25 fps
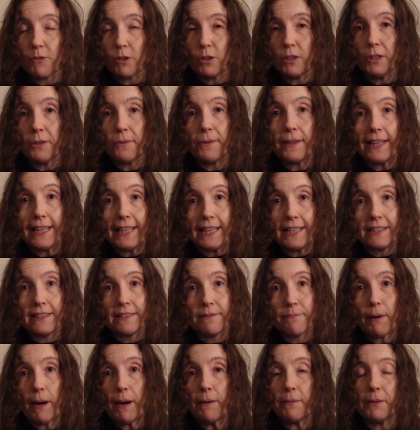gluing
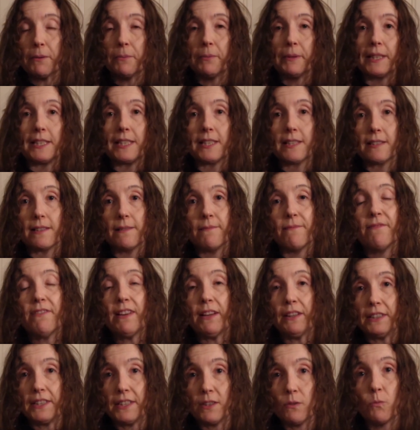in probably some
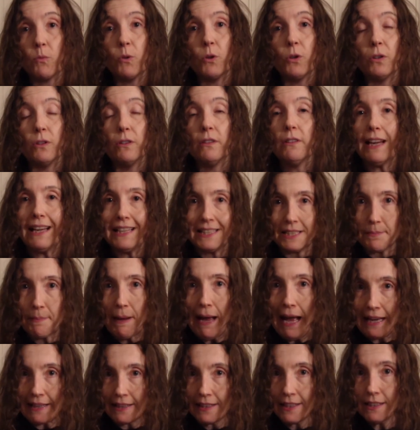felted wool as
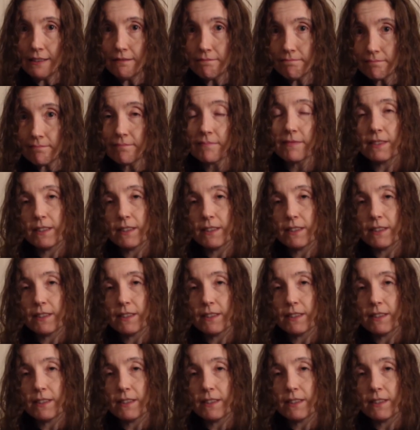padding